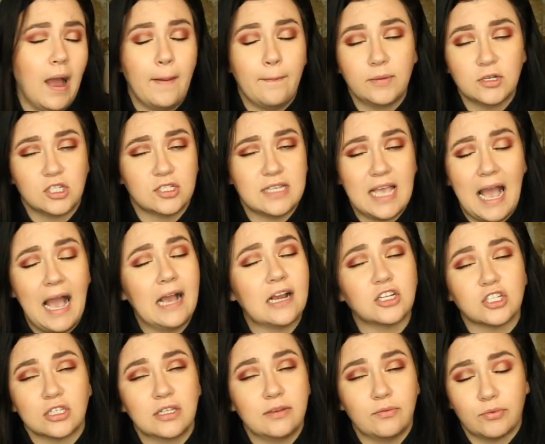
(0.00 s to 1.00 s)
which is
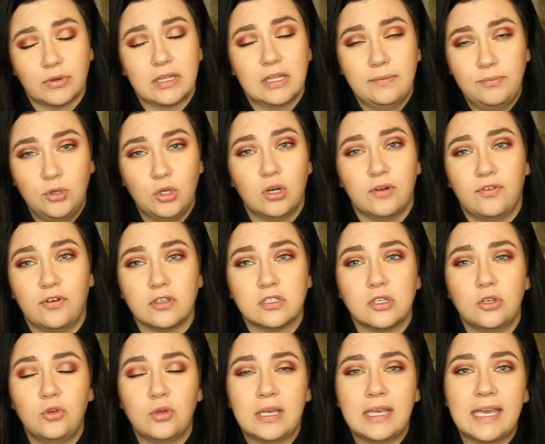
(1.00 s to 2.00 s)
actually really beautiful.
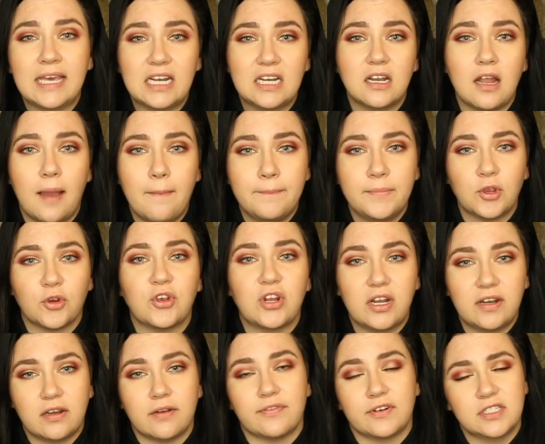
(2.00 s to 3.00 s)
So you can get a myriad
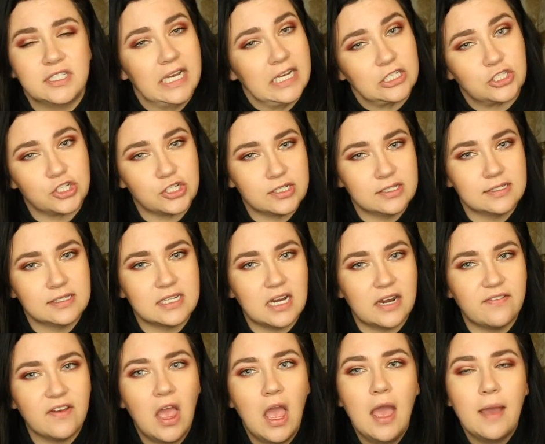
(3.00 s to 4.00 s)
of different textures and
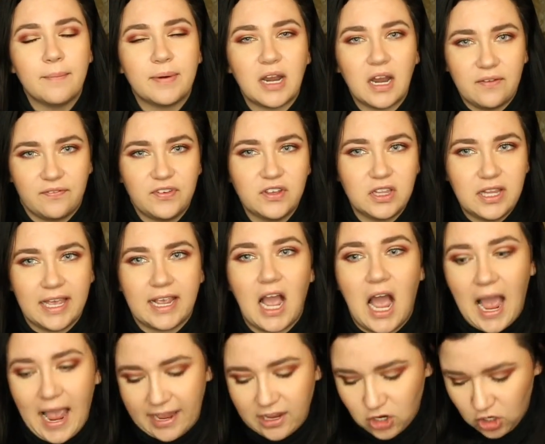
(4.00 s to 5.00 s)
stuff, but I feel like
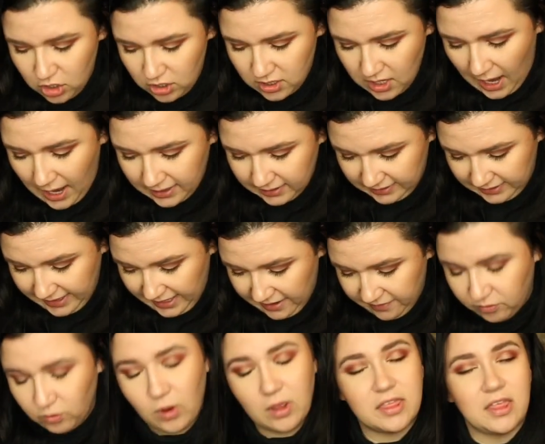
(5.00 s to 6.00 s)
I could not
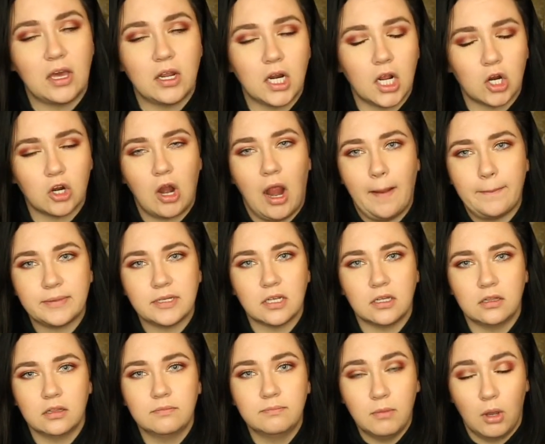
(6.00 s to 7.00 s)
live without a cropped
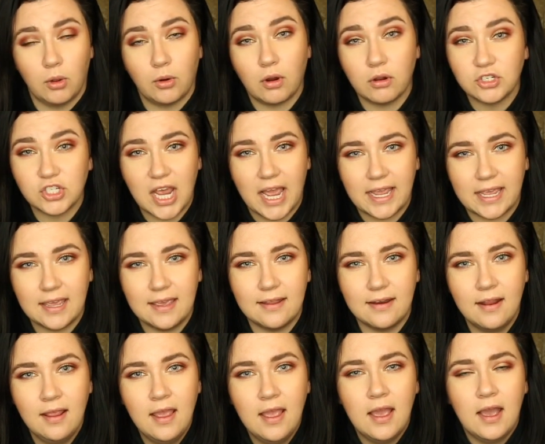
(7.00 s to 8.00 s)
moto
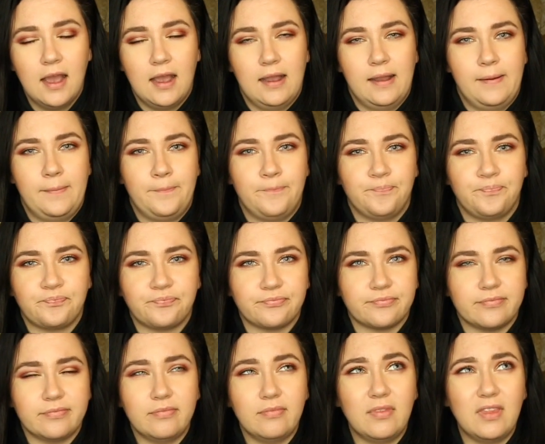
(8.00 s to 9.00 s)
jacket.
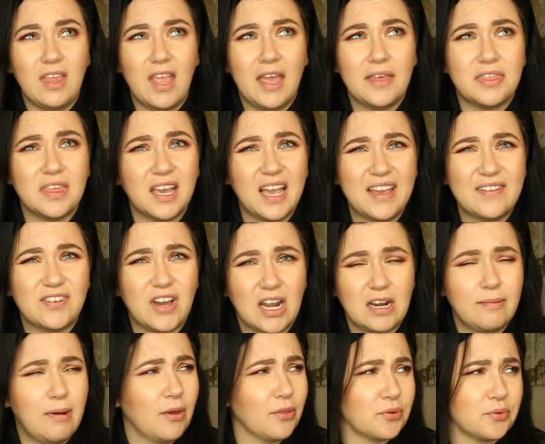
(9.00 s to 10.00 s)
I think I've got
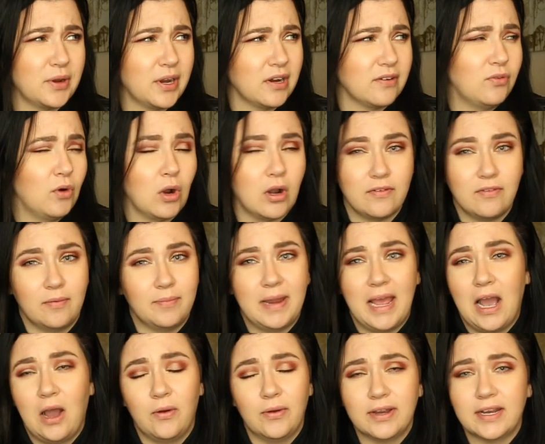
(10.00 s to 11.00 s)
about 3 or 4 of them
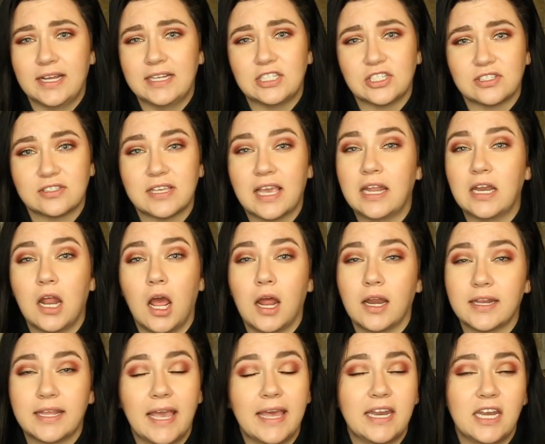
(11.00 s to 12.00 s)
now, and I just
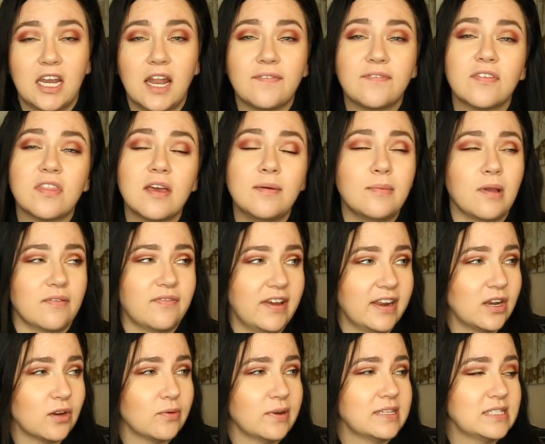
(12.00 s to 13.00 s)
cannot get enough of them. I
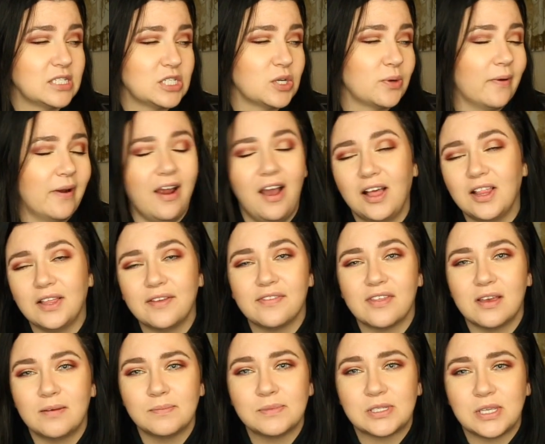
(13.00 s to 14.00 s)
find a reason to wear all of
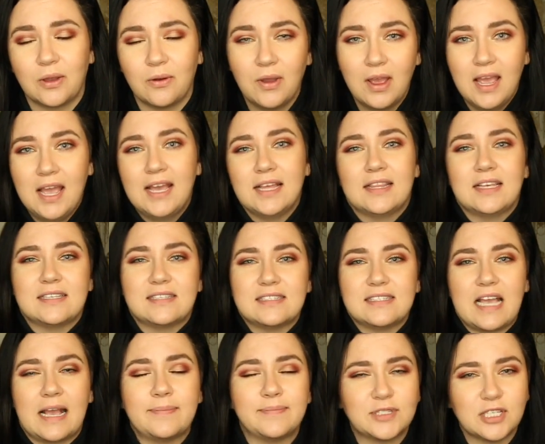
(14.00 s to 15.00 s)
them. So this
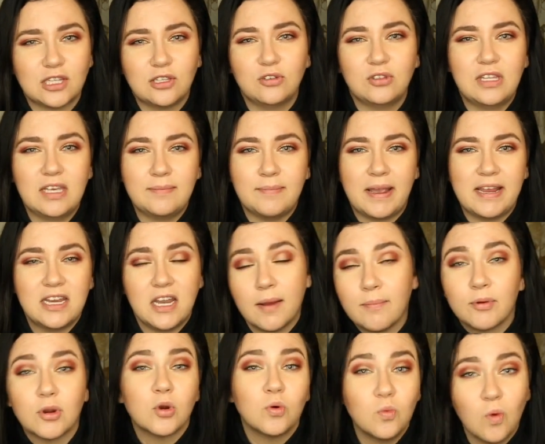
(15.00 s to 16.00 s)
is absolutely my
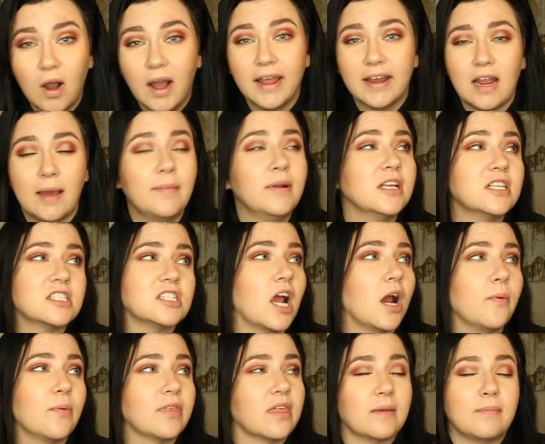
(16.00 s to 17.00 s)
number one. I'm gonna
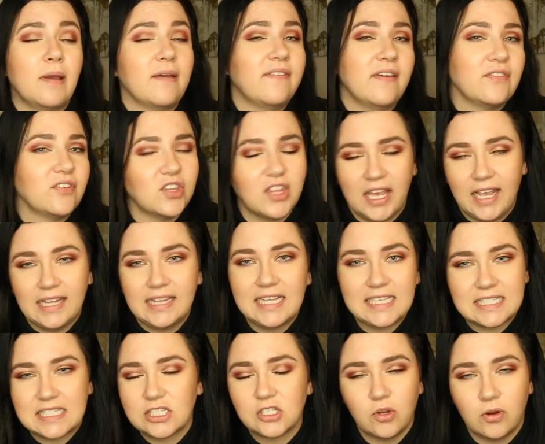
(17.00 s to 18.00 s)
start with like my favorite thing, and
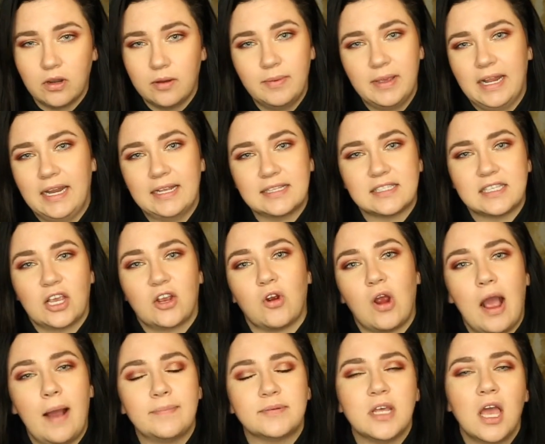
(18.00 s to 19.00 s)
this is going to be it. It's a
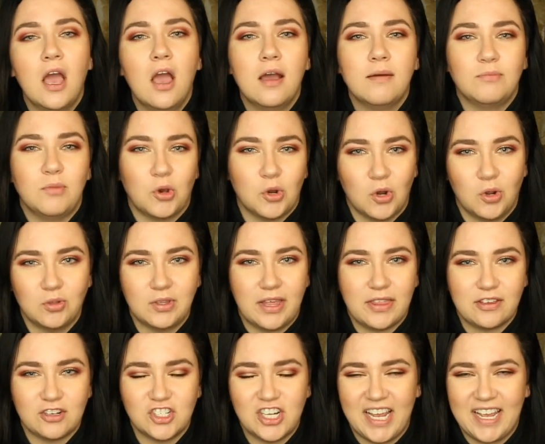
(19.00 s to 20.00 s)
cropped moto
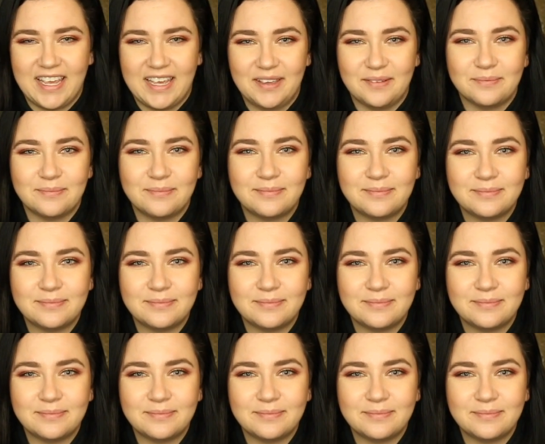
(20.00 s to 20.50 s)
leather jacket.